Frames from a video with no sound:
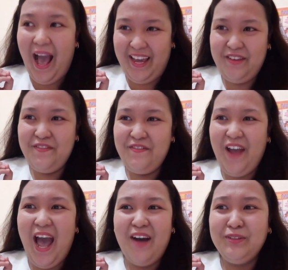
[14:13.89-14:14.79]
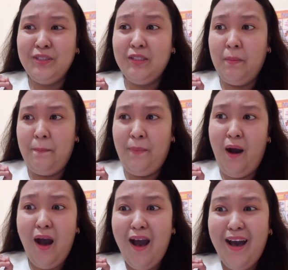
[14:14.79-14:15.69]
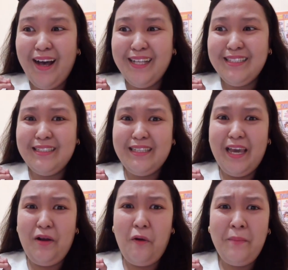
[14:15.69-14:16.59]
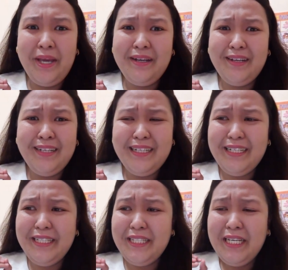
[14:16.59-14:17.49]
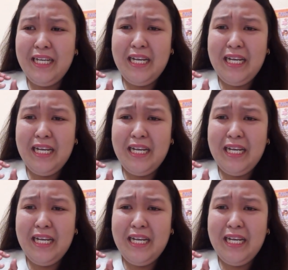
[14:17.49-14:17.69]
I found the pot! Okay, oh my god!